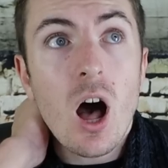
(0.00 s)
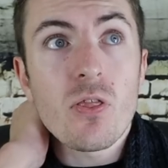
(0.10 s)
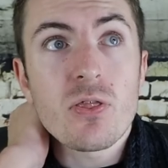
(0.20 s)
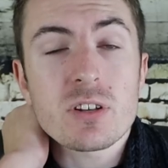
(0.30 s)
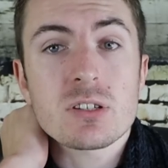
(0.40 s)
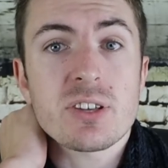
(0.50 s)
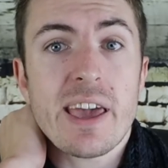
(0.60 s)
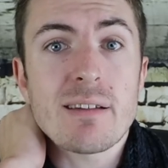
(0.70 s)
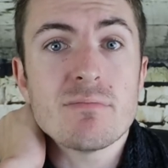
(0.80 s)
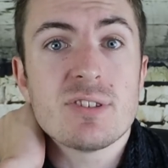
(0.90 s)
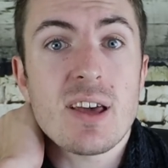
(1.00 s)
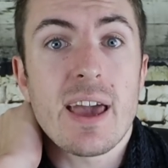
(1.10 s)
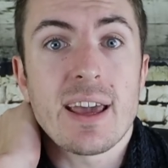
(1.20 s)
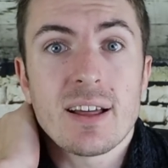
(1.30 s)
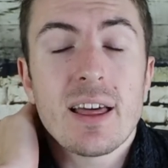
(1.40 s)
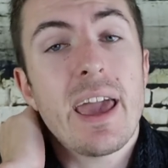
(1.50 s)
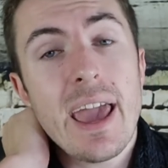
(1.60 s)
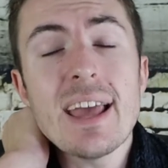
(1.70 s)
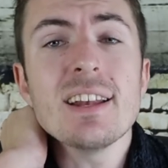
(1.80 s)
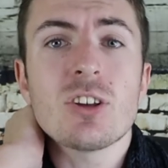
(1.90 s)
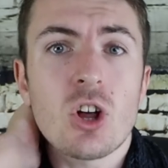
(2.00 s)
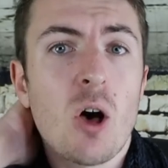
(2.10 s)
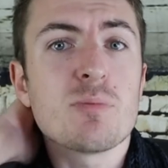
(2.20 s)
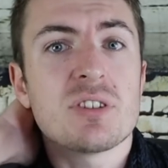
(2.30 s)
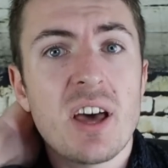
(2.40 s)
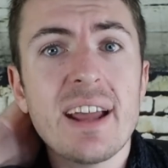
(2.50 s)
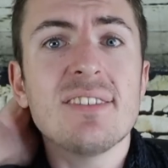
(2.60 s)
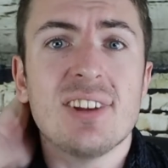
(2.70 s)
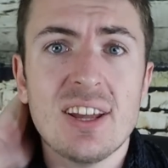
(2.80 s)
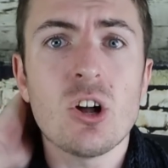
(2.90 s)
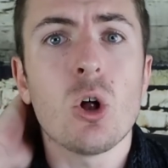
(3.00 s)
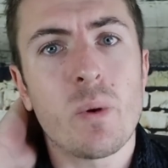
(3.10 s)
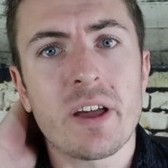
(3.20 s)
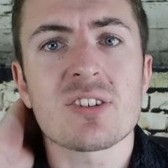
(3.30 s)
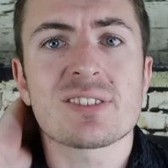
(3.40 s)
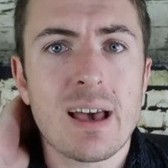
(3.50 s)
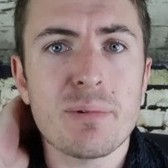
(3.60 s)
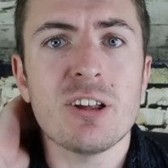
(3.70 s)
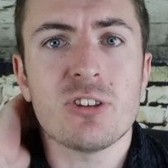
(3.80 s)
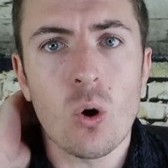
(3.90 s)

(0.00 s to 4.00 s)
on the same day. In comes 19-year-old winger Samuel